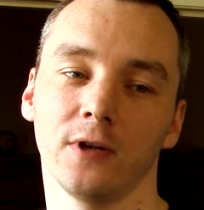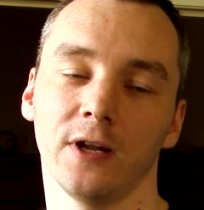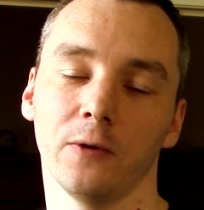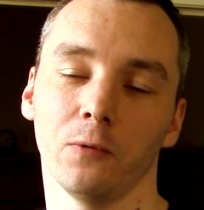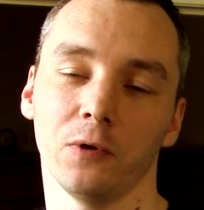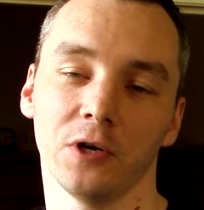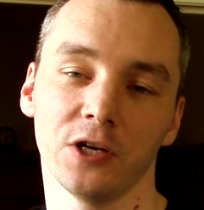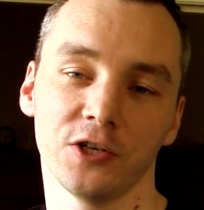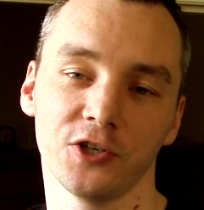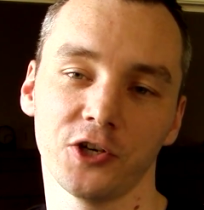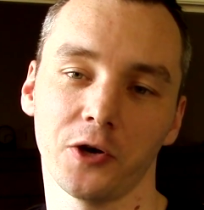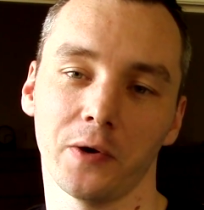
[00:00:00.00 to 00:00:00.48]
Like,
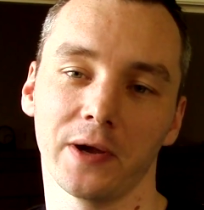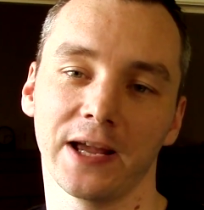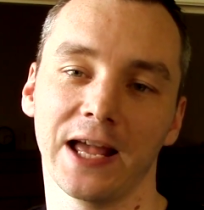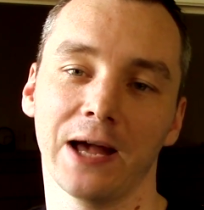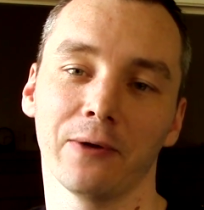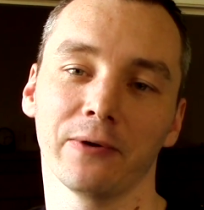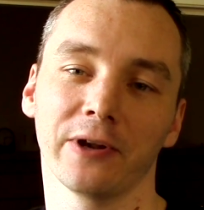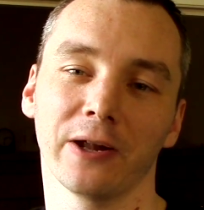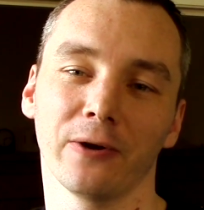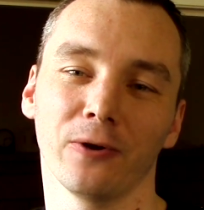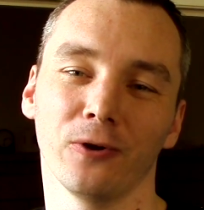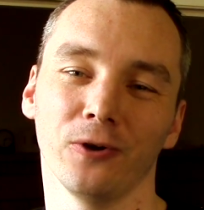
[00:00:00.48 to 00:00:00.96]
we can show a
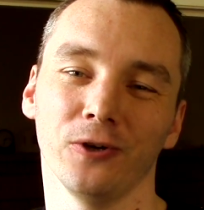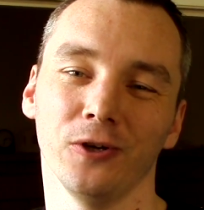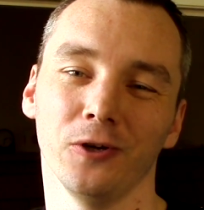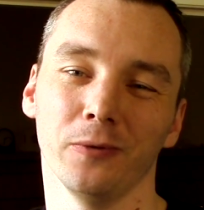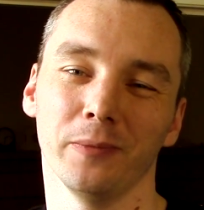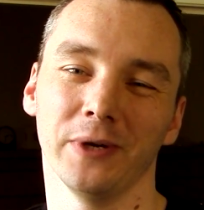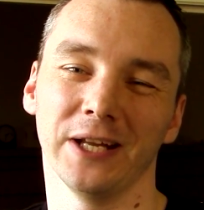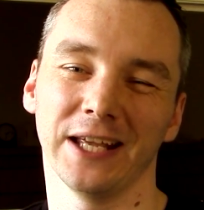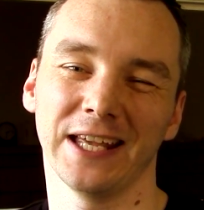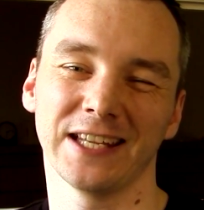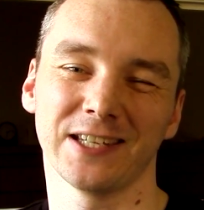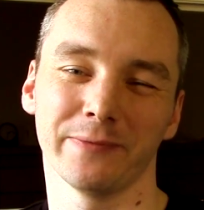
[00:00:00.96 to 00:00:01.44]
countdown on you,
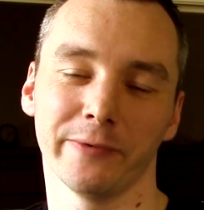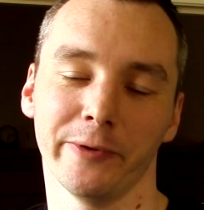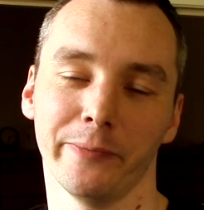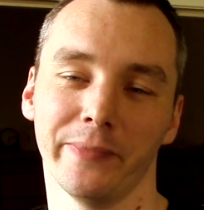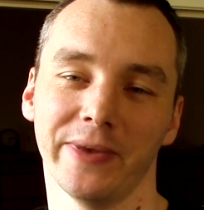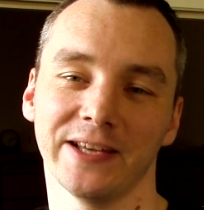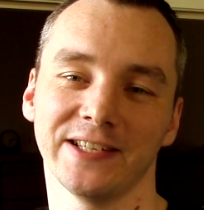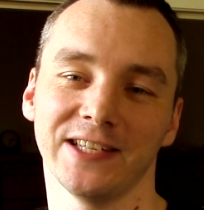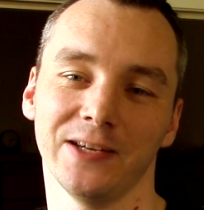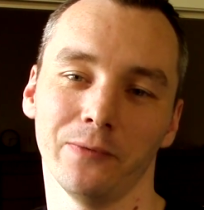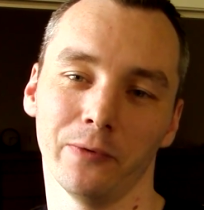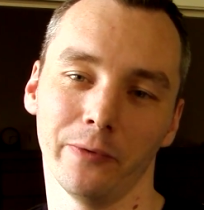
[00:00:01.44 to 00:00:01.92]
but it gets a bit
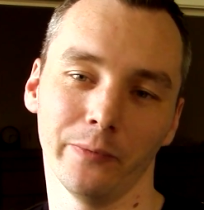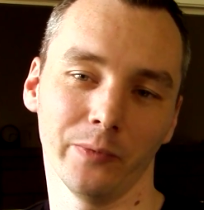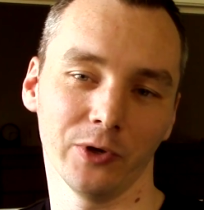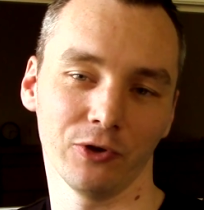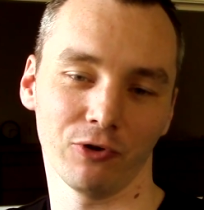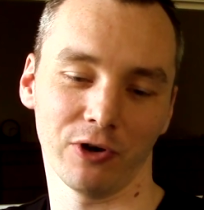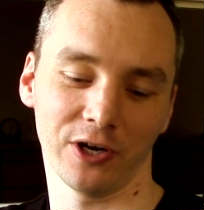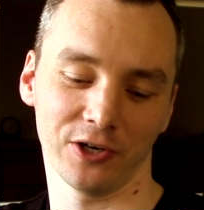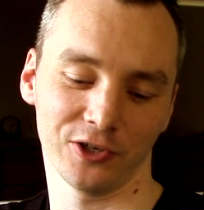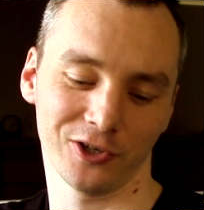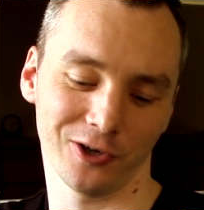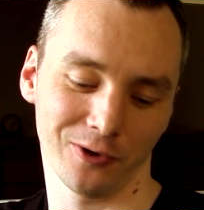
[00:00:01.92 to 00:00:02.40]
messy when we're
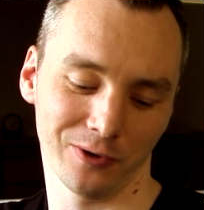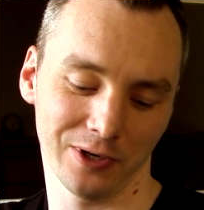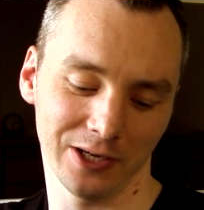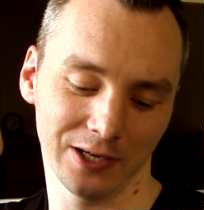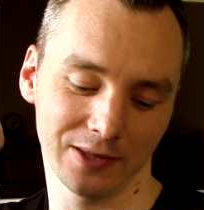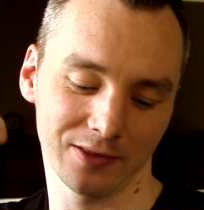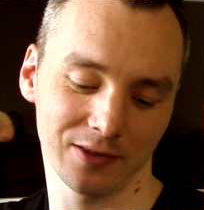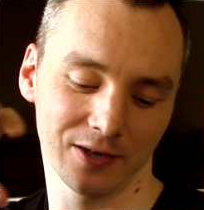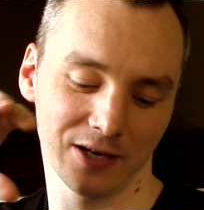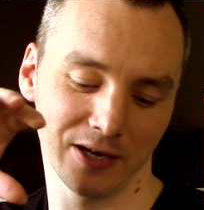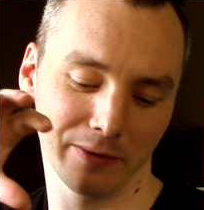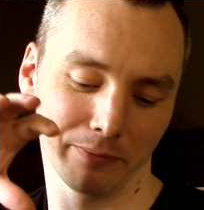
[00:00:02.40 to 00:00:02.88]
trying to show
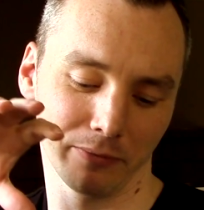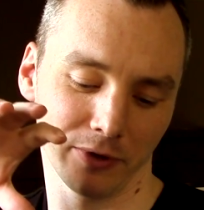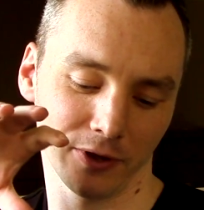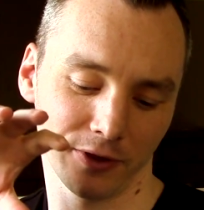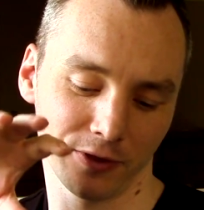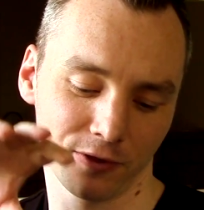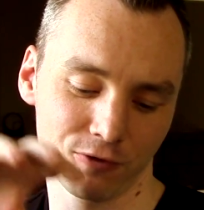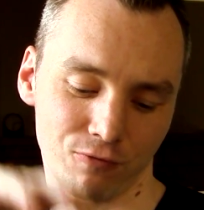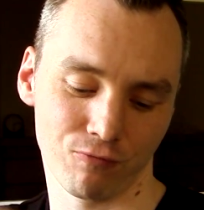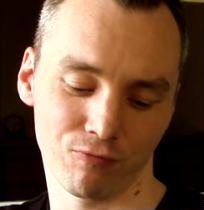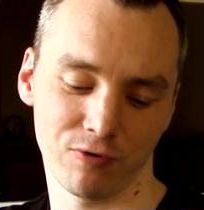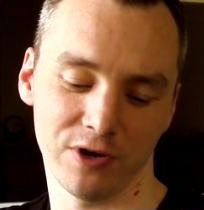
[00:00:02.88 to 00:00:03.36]
like the number
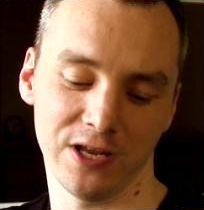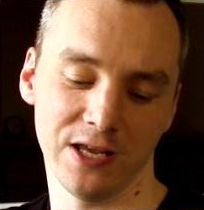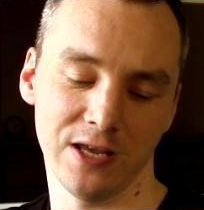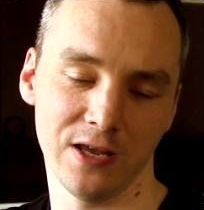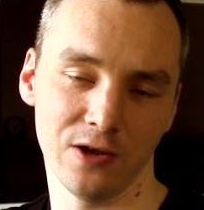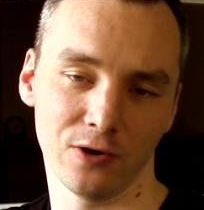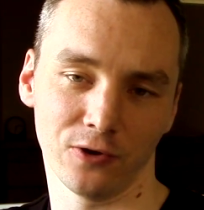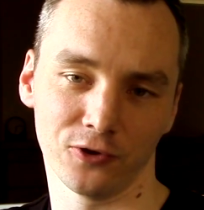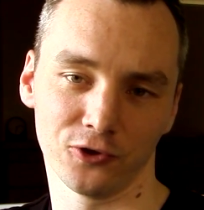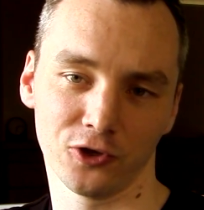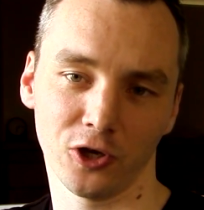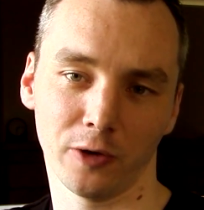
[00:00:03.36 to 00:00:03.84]

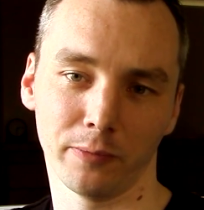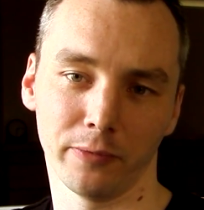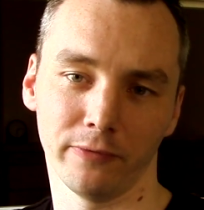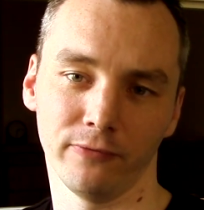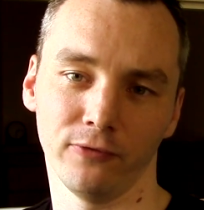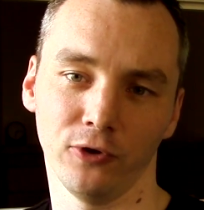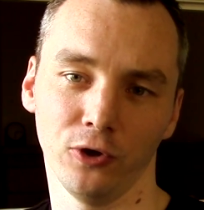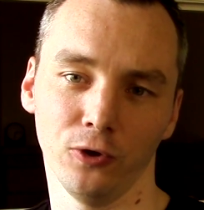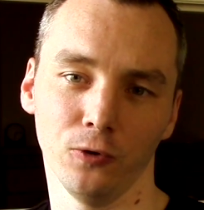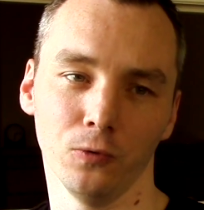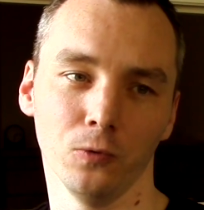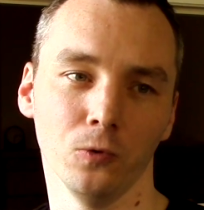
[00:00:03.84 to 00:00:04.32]
3 on top
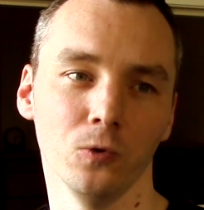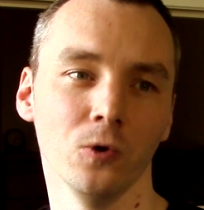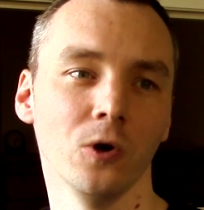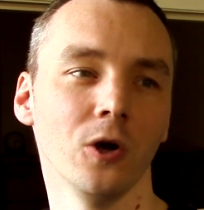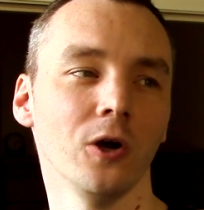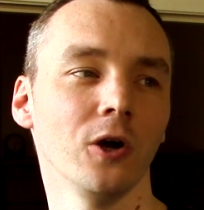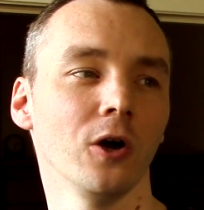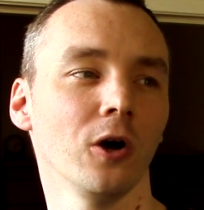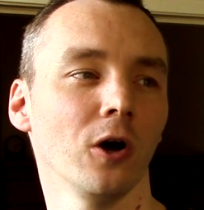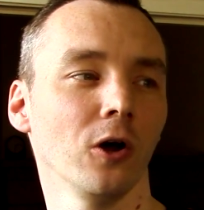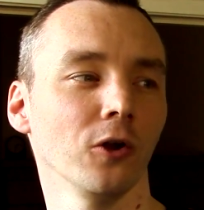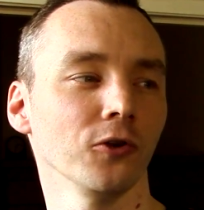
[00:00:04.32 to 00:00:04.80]
of you,
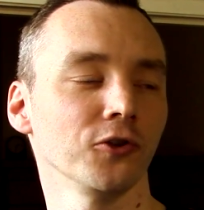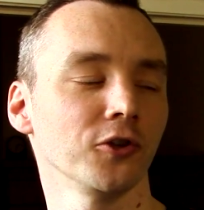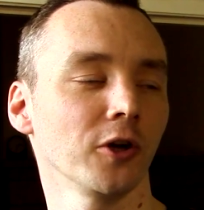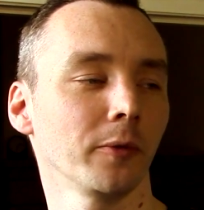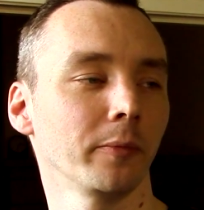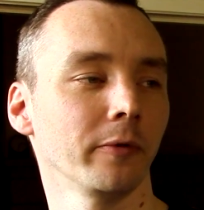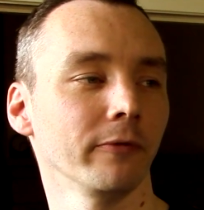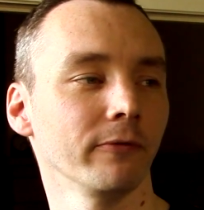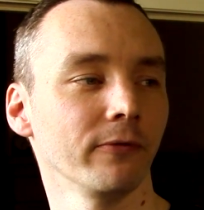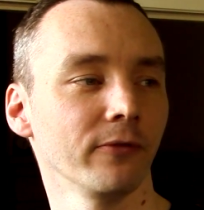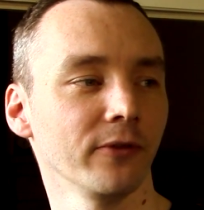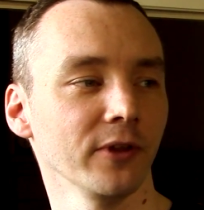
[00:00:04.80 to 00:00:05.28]
on
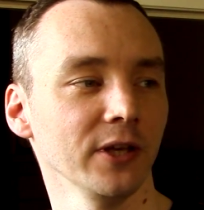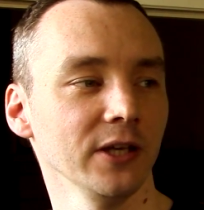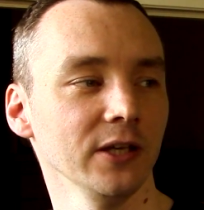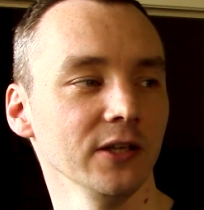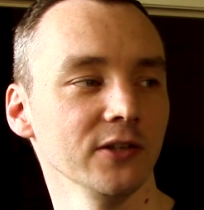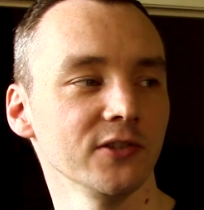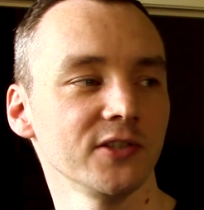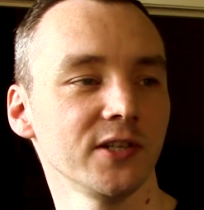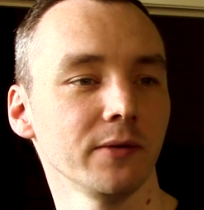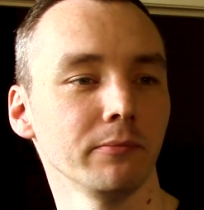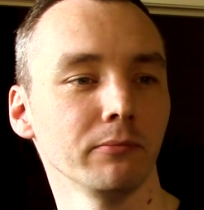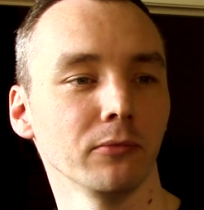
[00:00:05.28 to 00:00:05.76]
top of the
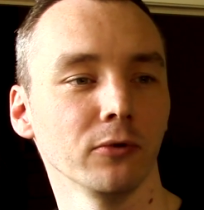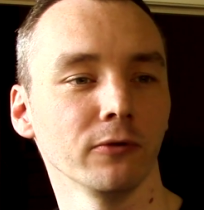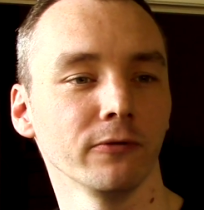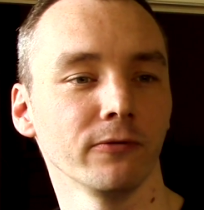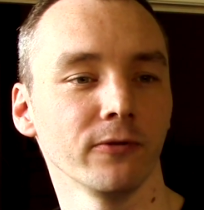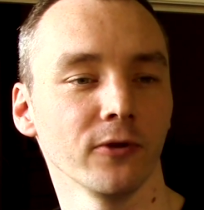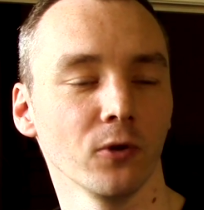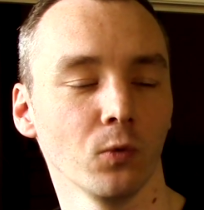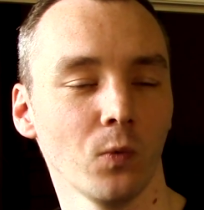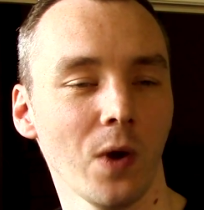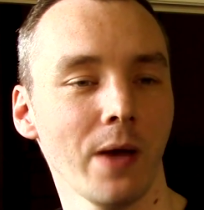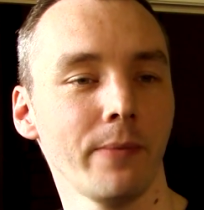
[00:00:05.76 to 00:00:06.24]
symbol
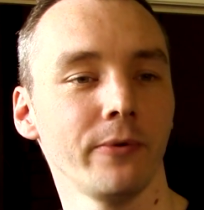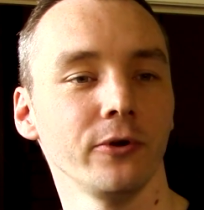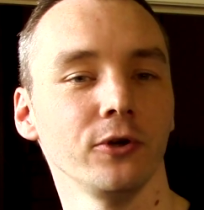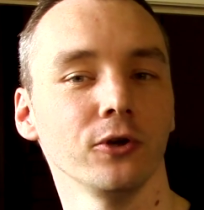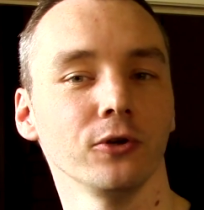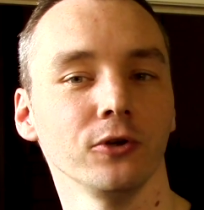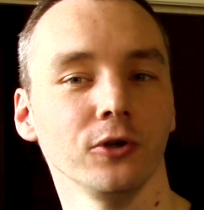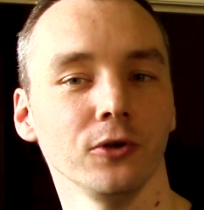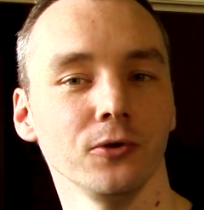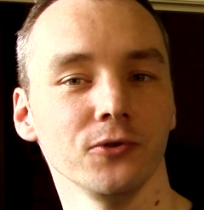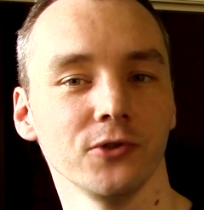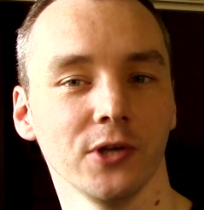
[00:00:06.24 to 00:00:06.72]
for the weapon
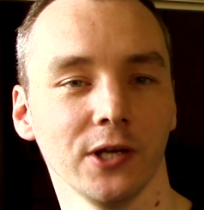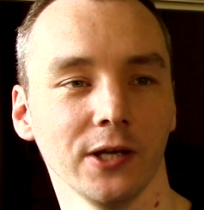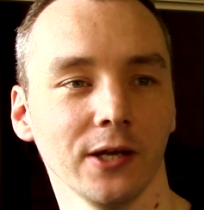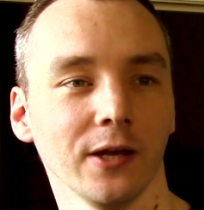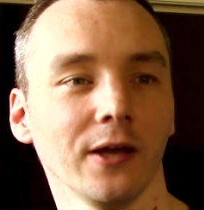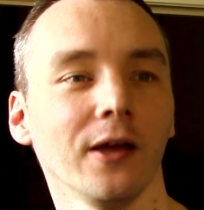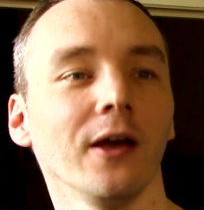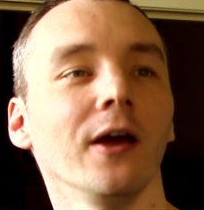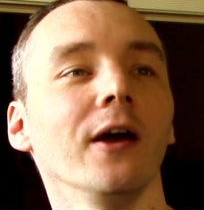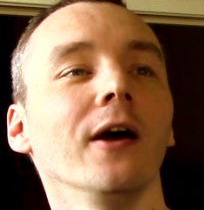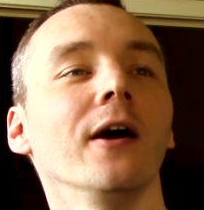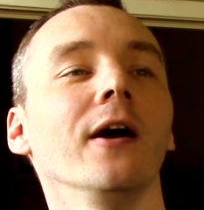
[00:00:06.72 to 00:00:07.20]
you're
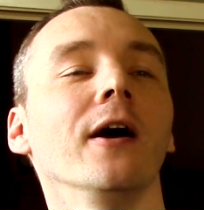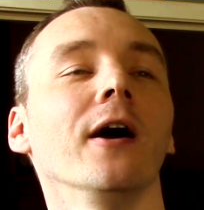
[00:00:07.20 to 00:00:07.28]
using,